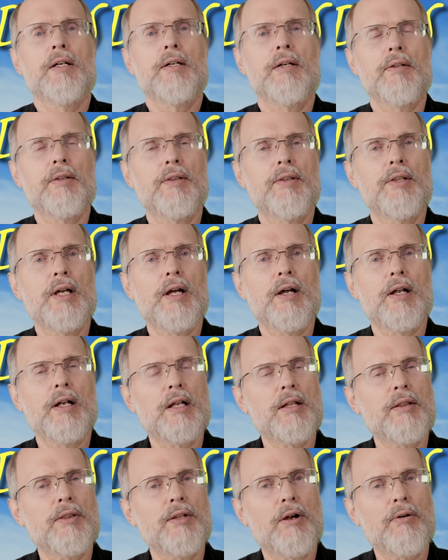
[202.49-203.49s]

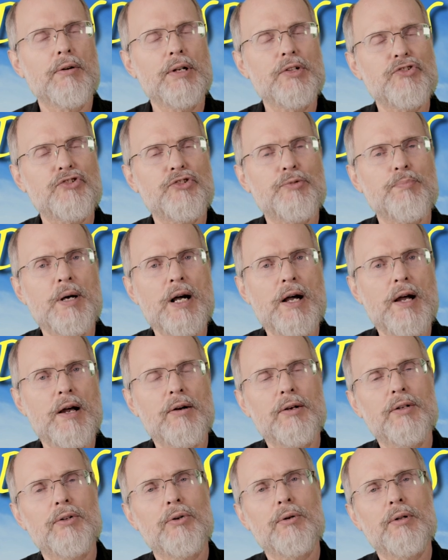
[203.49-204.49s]
that they're
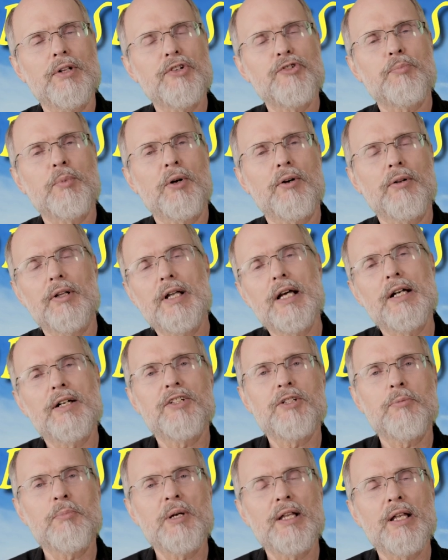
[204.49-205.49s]
inspired, the Holy Spirit led
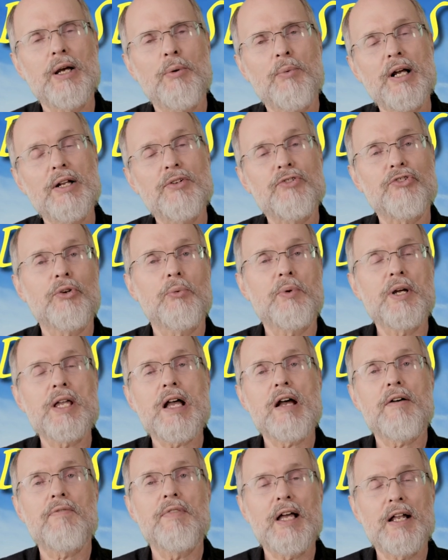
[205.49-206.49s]
it to be that way, and so we
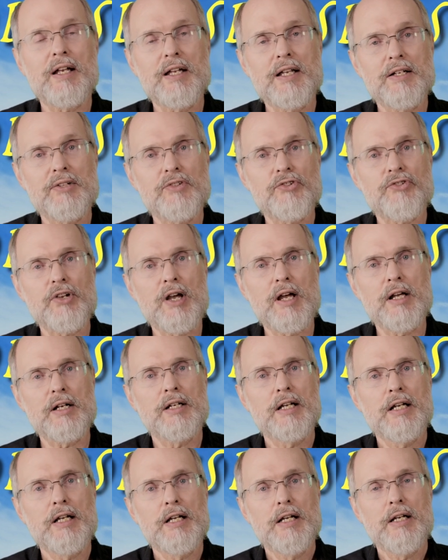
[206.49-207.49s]
have that
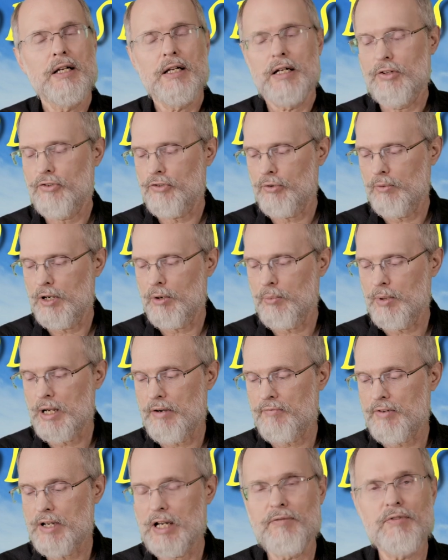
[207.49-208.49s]
insight. And so here we
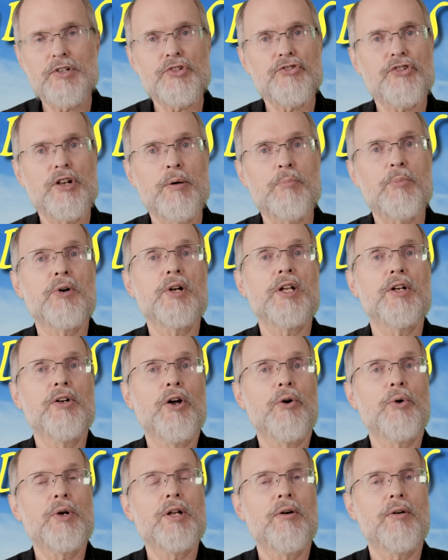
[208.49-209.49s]
have kind of a summary
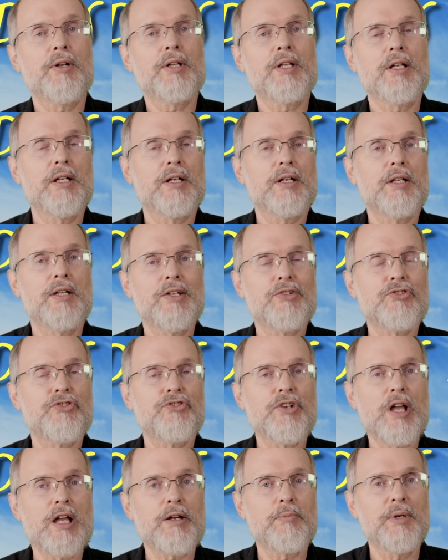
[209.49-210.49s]
note here at the end of this
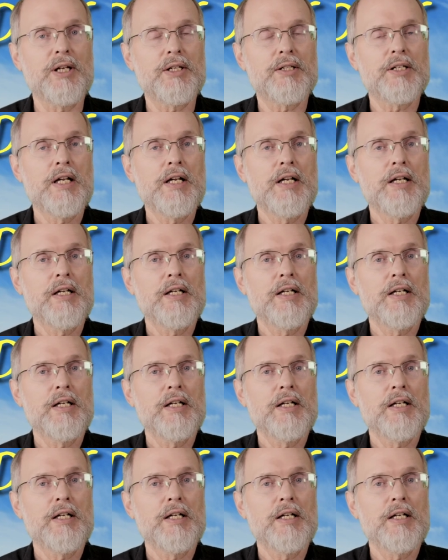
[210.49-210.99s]
segment.